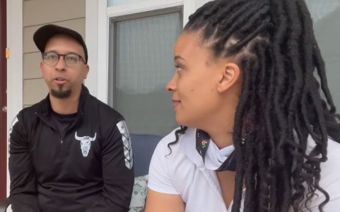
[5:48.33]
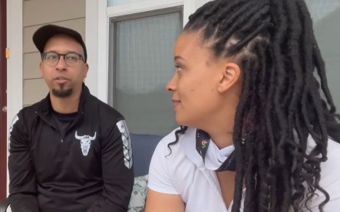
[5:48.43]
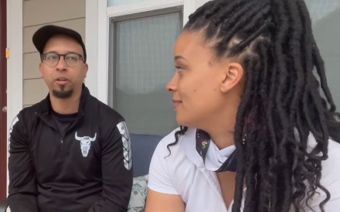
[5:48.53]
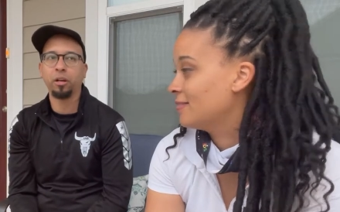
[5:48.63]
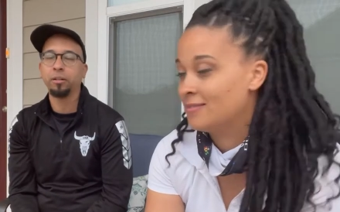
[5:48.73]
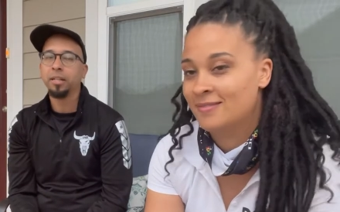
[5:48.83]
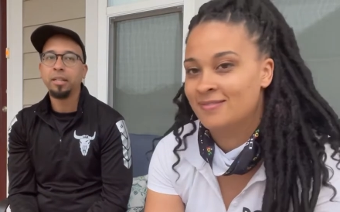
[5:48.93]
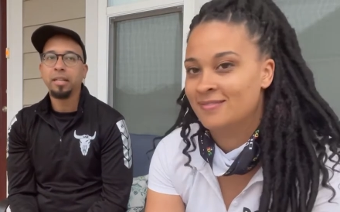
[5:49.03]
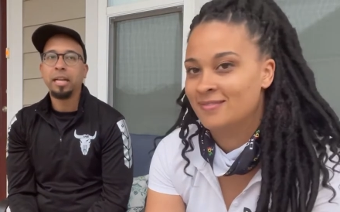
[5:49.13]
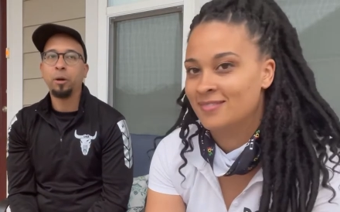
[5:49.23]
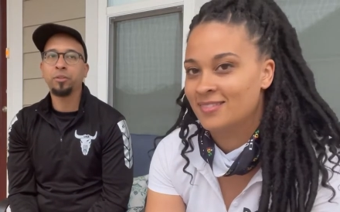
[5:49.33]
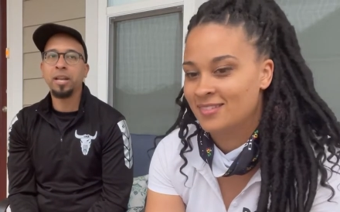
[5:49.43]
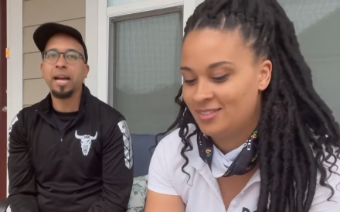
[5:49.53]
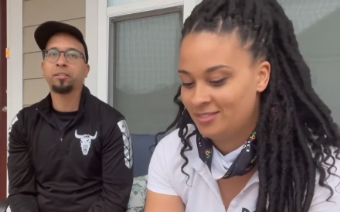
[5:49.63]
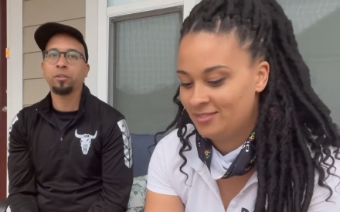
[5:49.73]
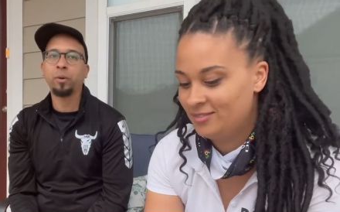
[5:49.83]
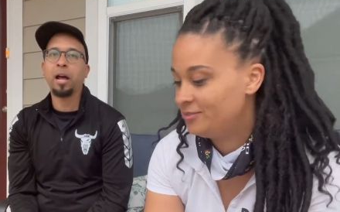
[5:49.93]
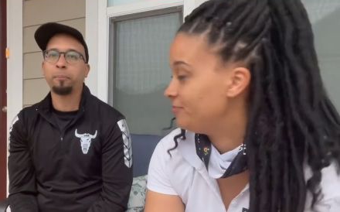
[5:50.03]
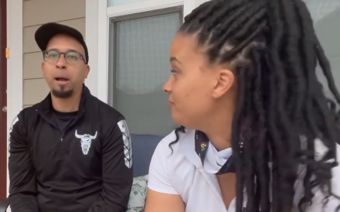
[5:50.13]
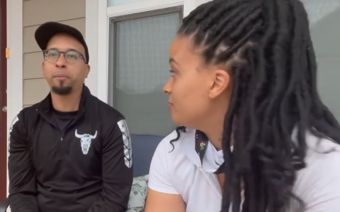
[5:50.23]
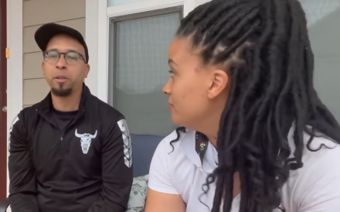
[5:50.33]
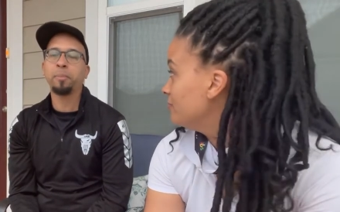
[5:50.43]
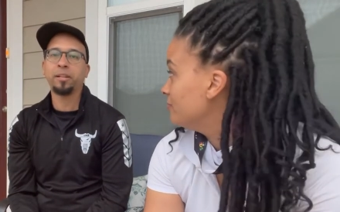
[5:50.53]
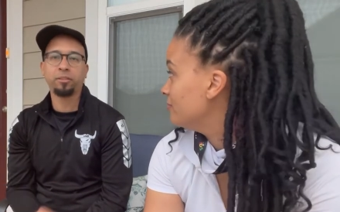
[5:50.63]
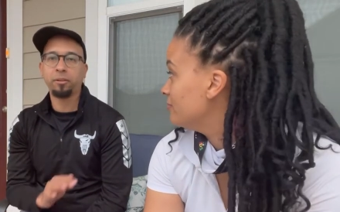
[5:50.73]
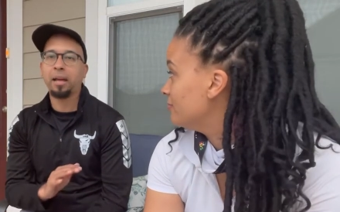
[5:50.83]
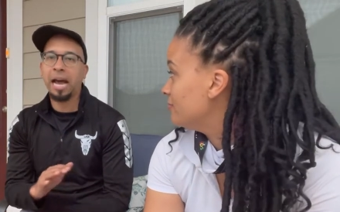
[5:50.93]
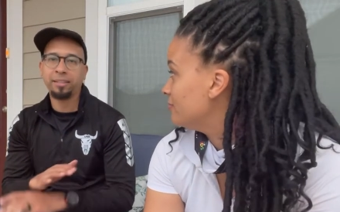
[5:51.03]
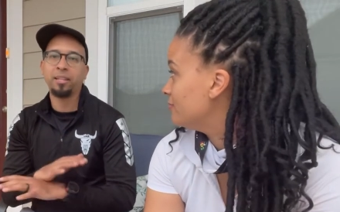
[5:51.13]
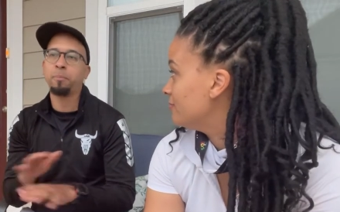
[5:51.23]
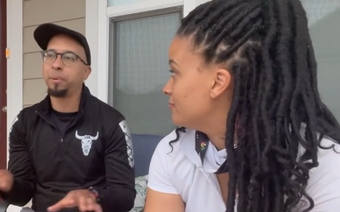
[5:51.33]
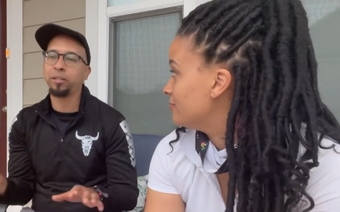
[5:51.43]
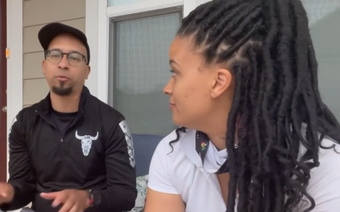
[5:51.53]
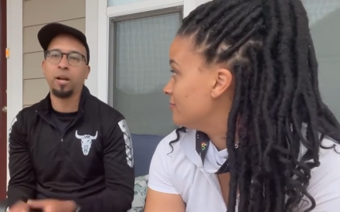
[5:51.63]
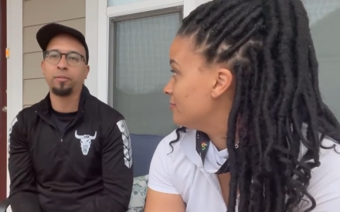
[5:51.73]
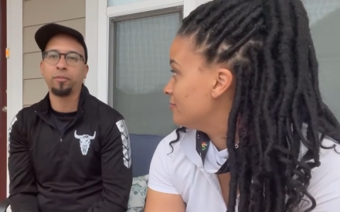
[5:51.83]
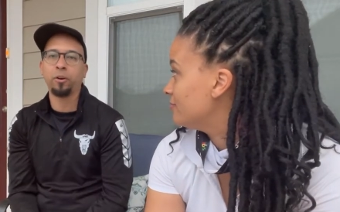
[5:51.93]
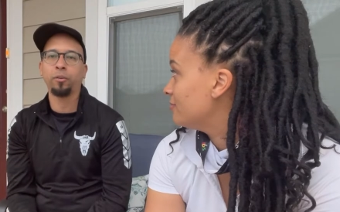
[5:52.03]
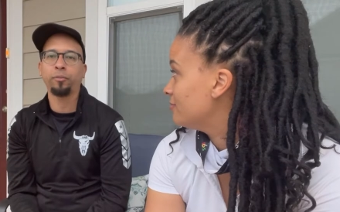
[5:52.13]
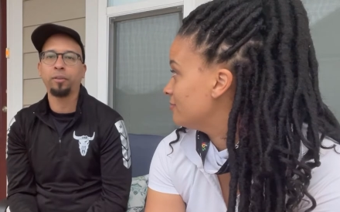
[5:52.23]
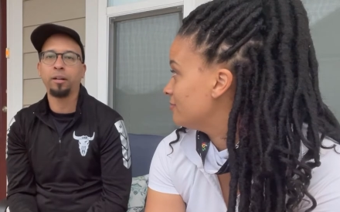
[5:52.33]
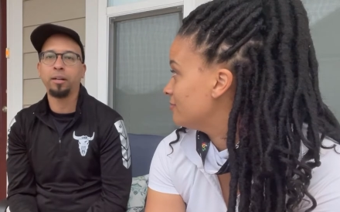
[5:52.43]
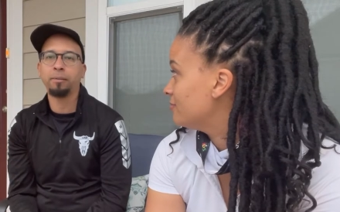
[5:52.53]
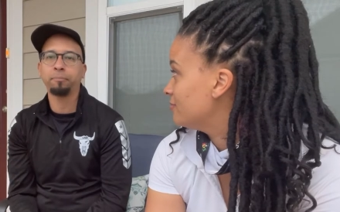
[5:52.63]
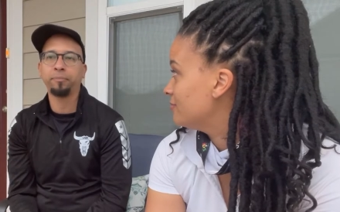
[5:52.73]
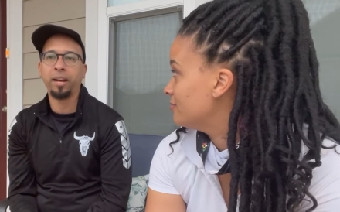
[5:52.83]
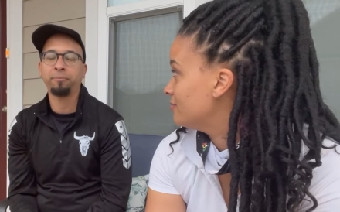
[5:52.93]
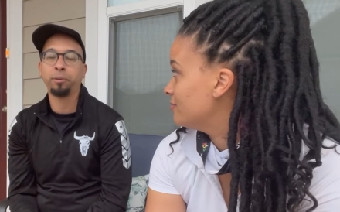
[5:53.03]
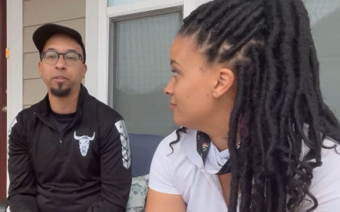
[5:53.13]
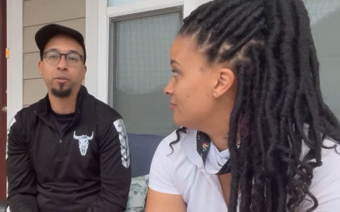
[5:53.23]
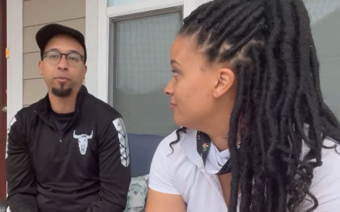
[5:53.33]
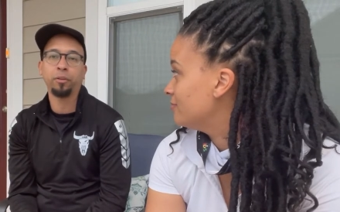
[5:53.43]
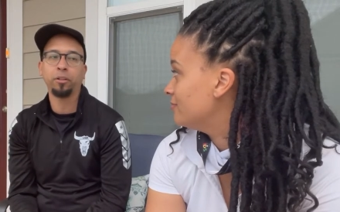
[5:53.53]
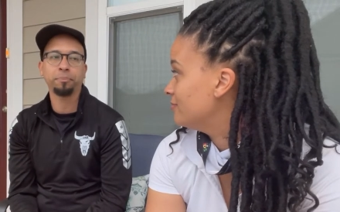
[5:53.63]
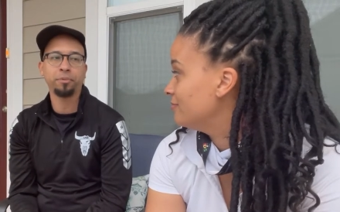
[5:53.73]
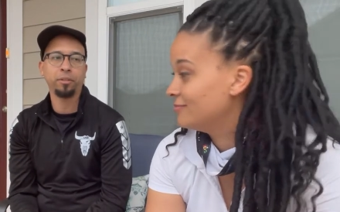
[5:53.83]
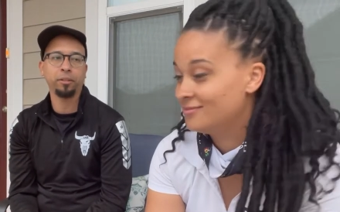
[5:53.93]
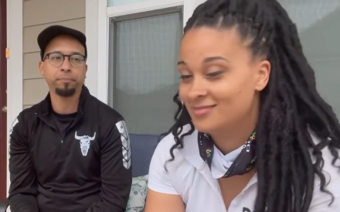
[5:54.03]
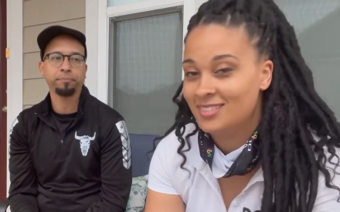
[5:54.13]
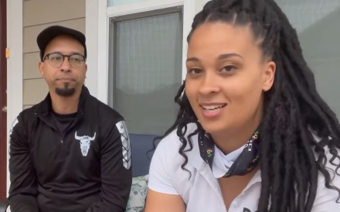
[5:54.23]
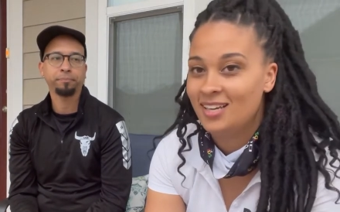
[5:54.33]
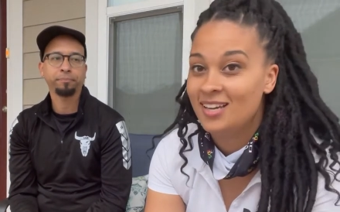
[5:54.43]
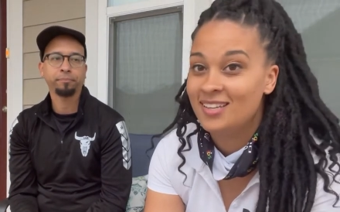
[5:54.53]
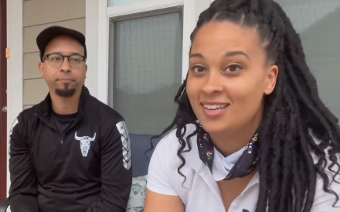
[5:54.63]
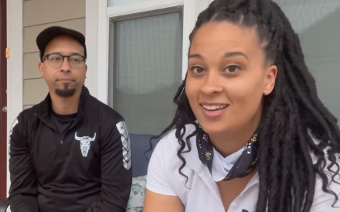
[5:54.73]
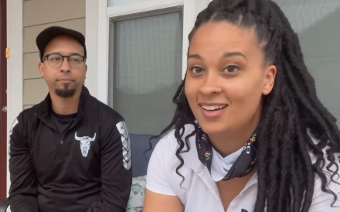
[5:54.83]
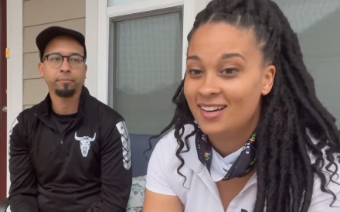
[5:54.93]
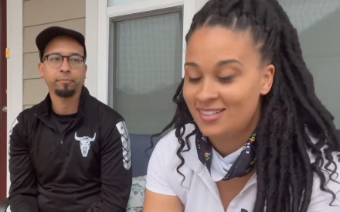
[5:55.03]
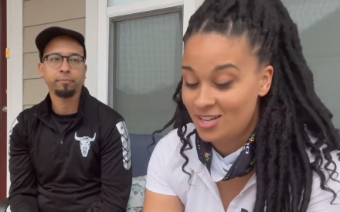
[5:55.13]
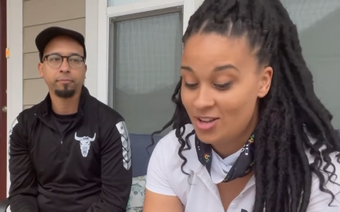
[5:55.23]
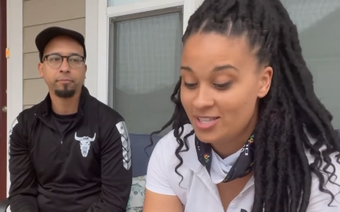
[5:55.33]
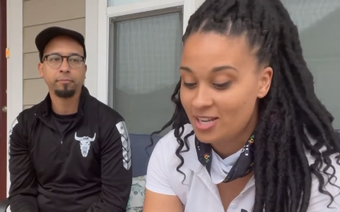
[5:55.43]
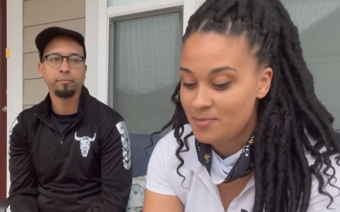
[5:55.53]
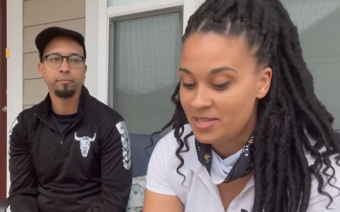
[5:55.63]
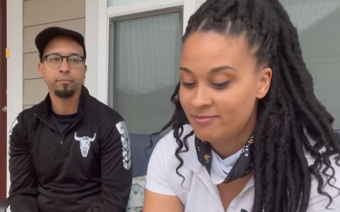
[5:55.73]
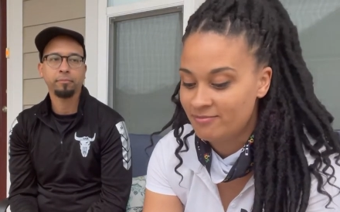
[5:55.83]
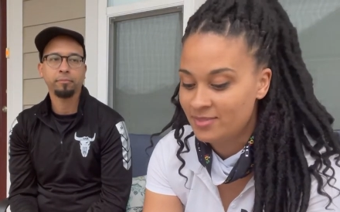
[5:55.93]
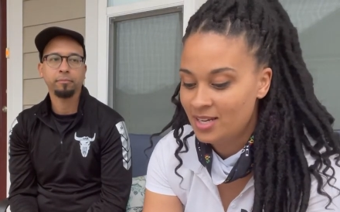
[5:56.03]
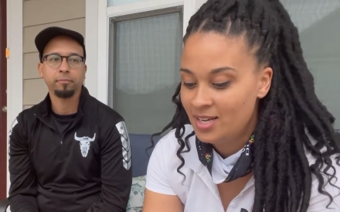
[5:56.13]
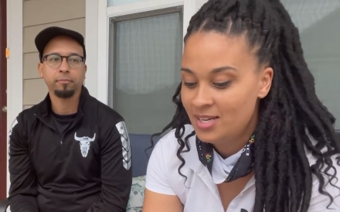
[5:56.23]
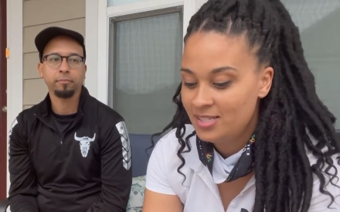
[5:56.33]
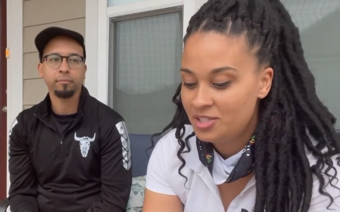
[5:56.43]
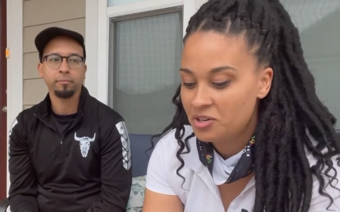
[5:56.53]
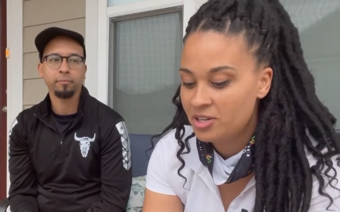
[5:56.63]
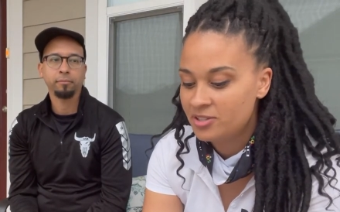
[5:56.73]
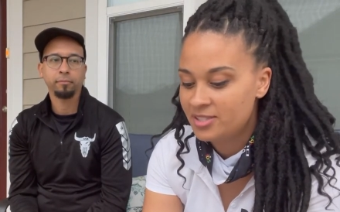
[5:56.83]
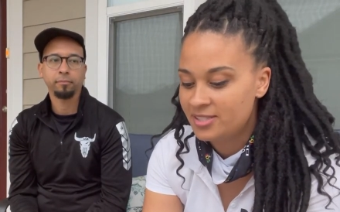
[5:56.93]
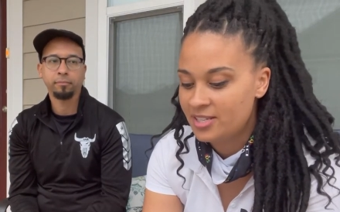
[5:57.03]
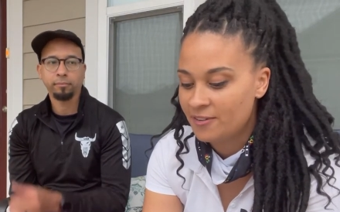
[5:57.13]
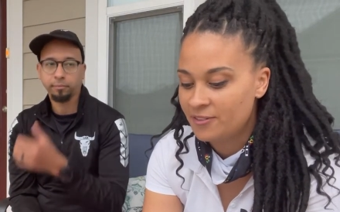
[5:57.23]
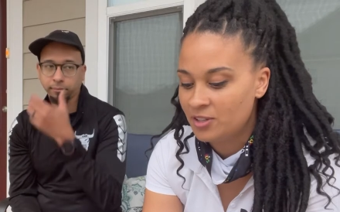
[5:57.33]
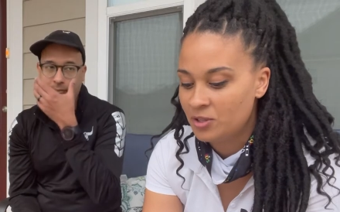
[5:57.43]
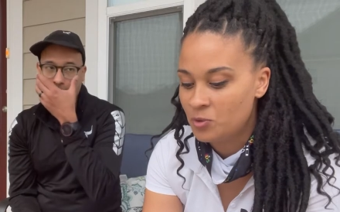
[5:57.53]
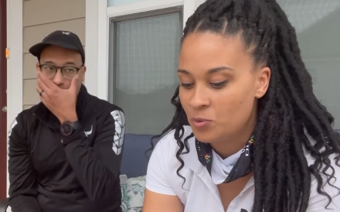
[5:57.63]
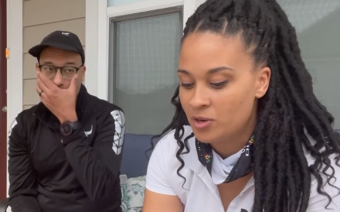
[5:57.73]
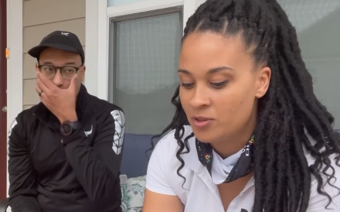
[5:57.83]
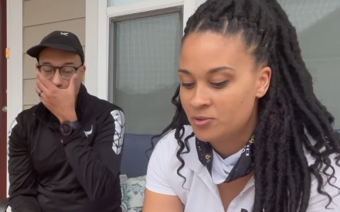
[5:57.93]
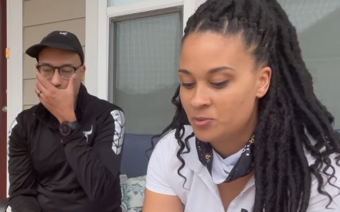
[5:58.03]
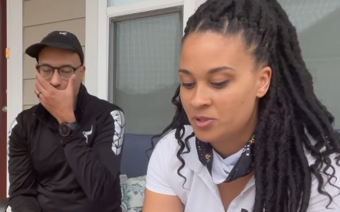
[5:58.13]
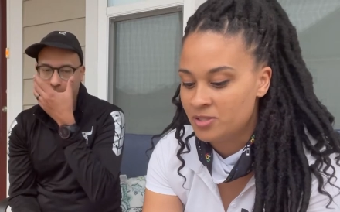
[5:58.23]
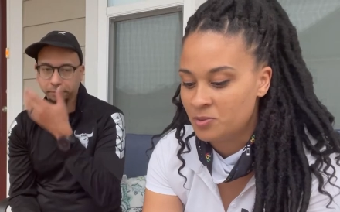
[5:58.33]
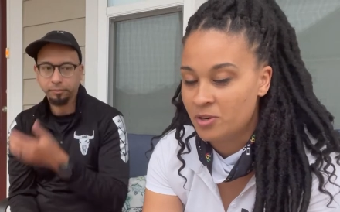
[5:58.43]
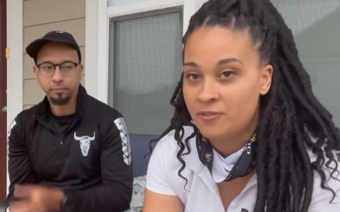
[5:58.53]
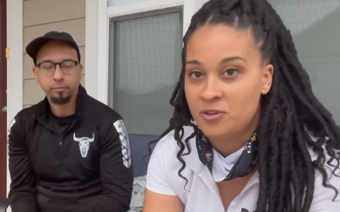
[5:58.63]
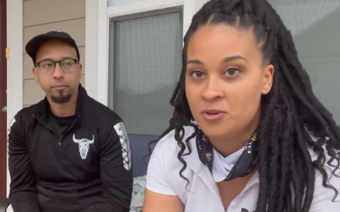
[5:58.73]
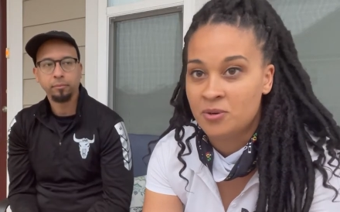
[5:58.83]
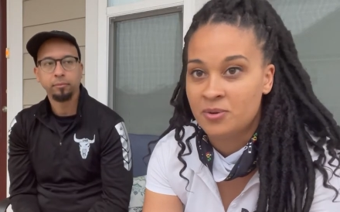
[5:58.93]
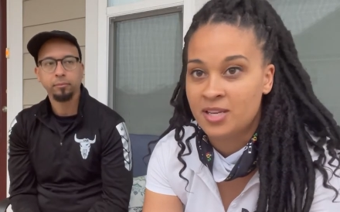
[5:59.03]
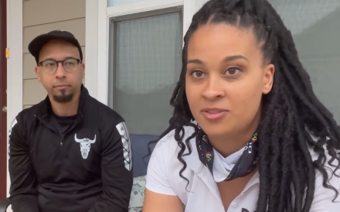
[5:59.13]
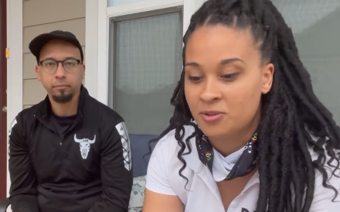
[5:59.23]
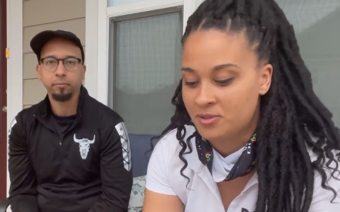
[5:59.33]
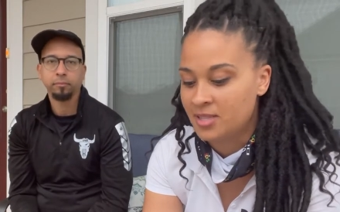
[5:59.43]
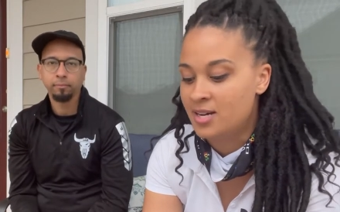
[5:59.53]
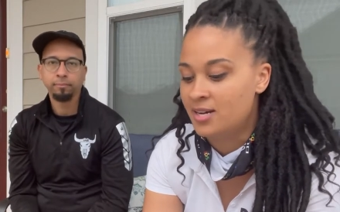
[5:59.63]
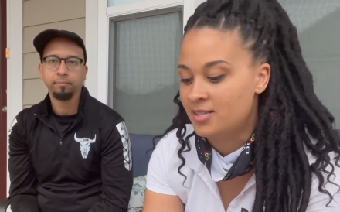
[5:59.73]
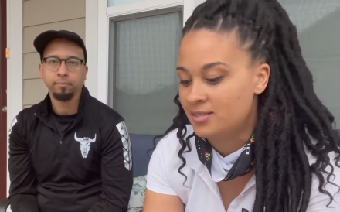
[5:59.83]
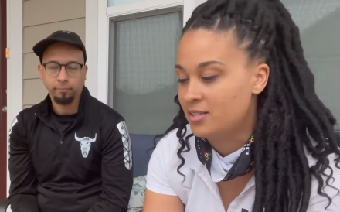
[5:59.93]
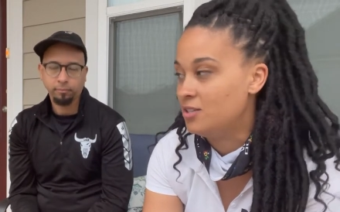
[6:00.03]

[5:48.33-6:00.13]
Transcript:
Speaker 1: So it was an excellent round. Probably the best, I'd say the best round of golf um, that I've played so far. So
Speaker 2: heck yeah, no, that's I mean, Cedar Hills is definitely one of those ones where if you don't hit those lines and you